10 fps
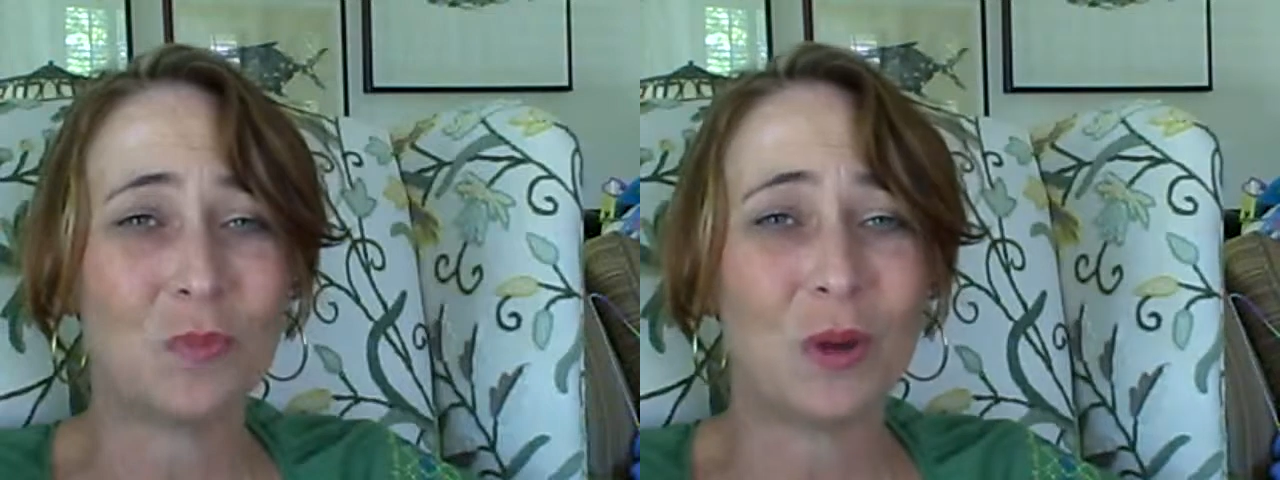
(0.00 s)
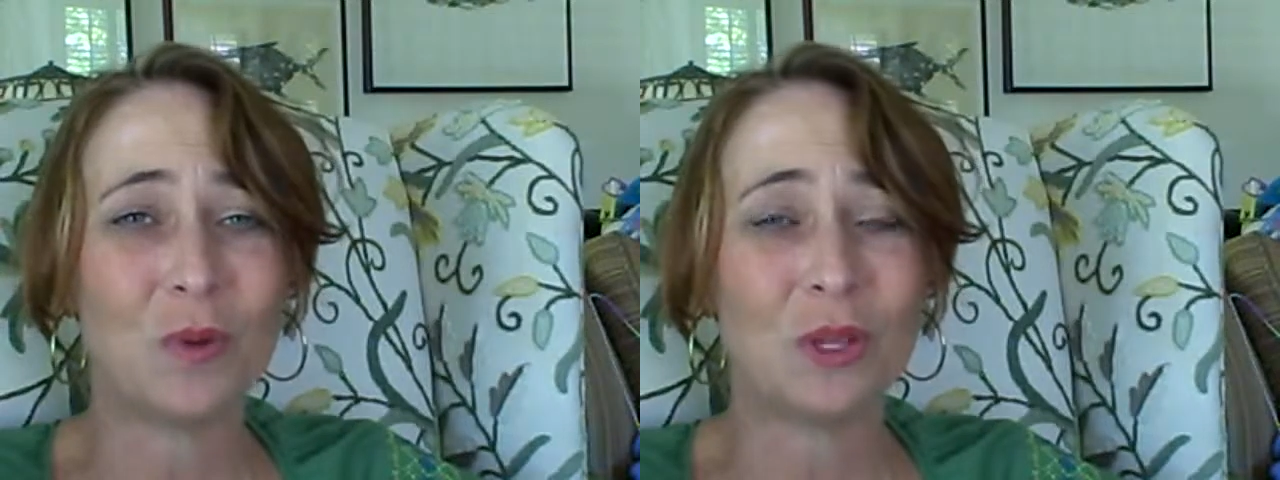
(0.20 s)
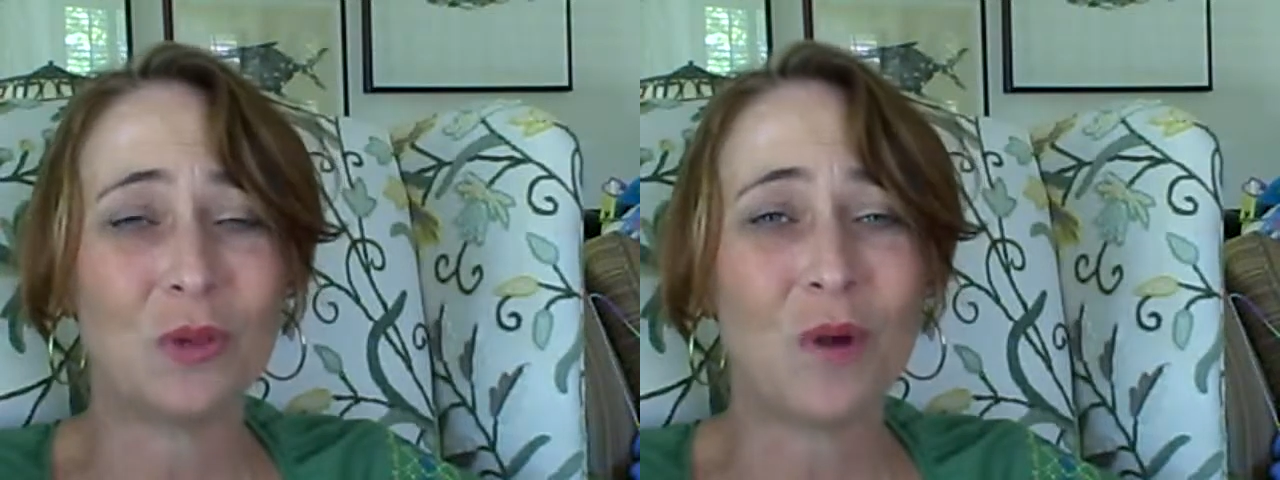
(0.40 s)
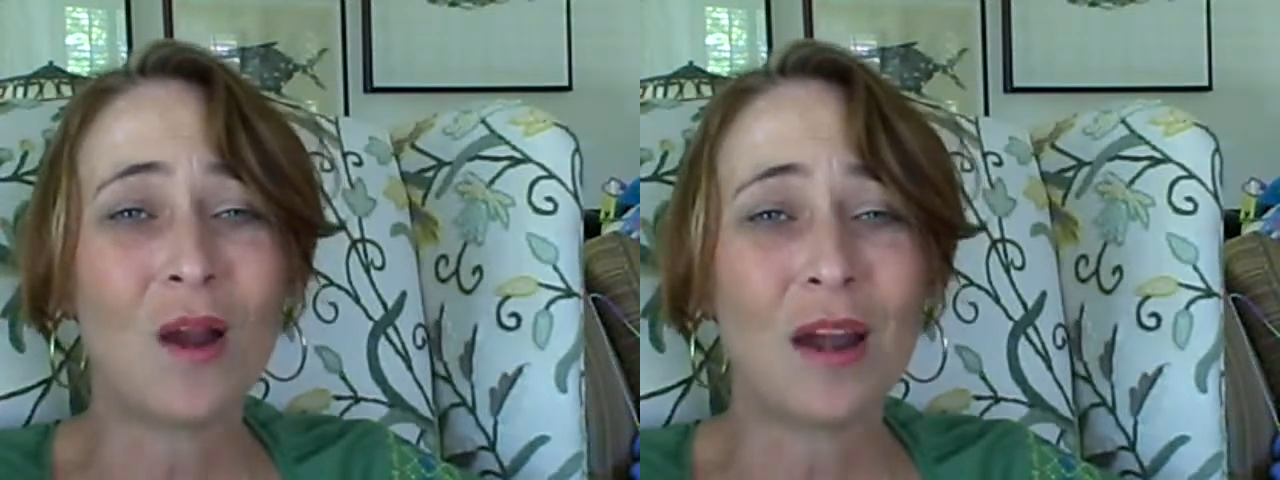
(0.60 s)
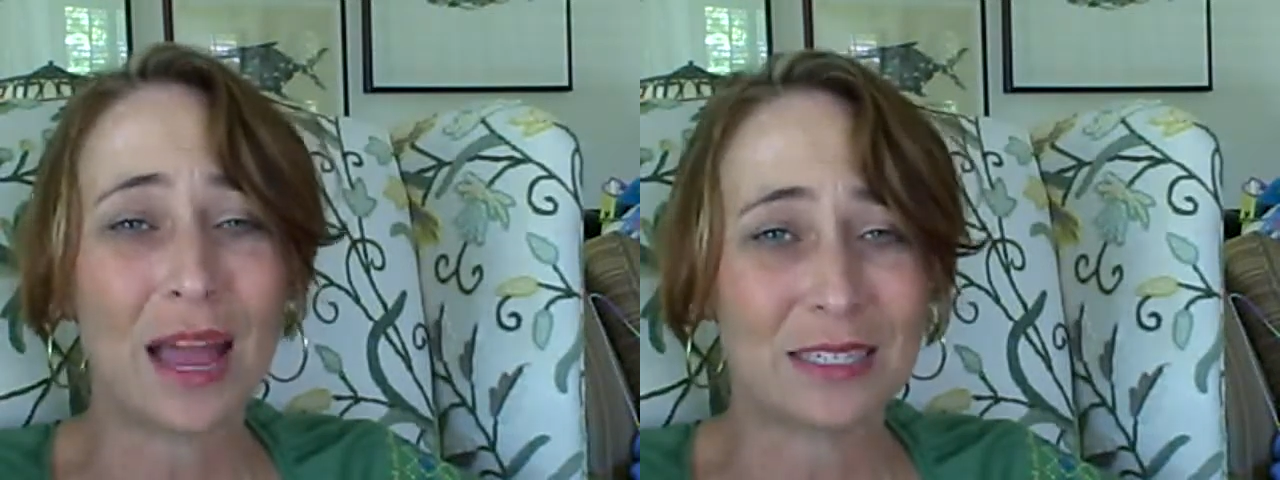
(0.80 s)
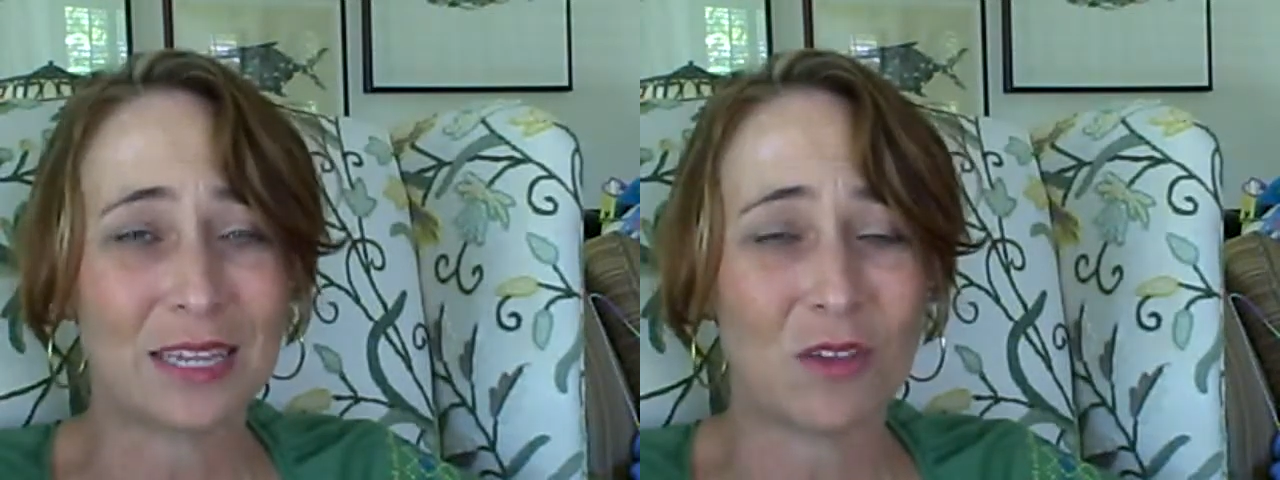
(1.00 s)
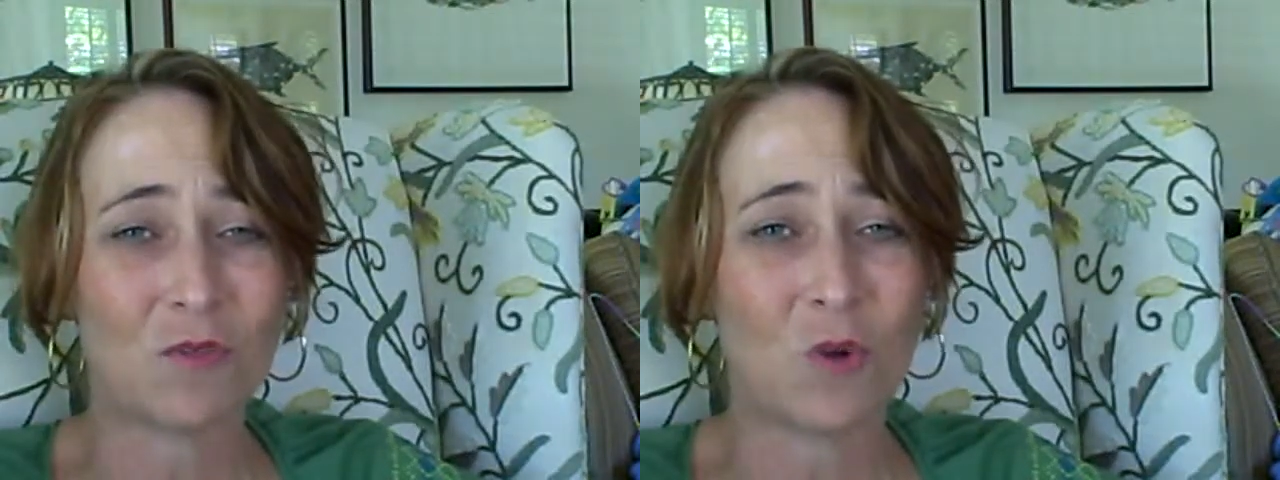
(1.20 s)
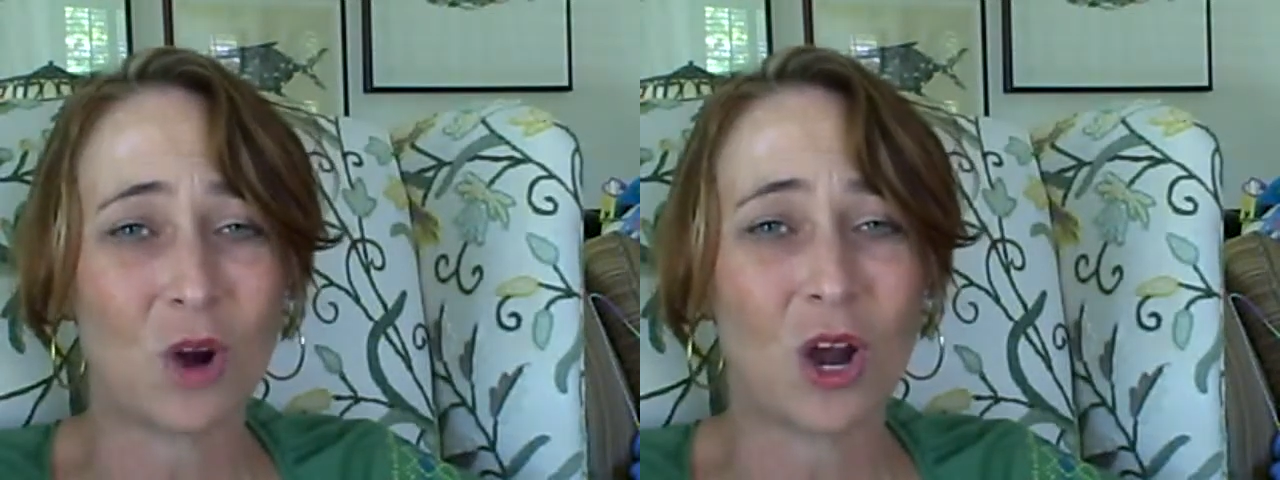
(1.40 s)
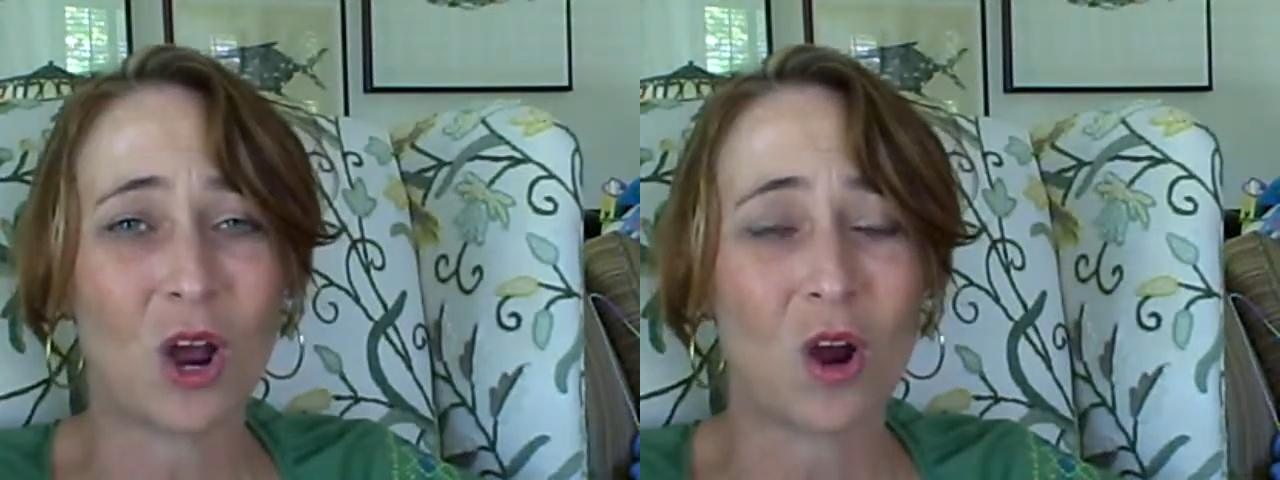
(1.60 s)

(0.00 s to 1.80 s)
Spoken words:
but what you are asking for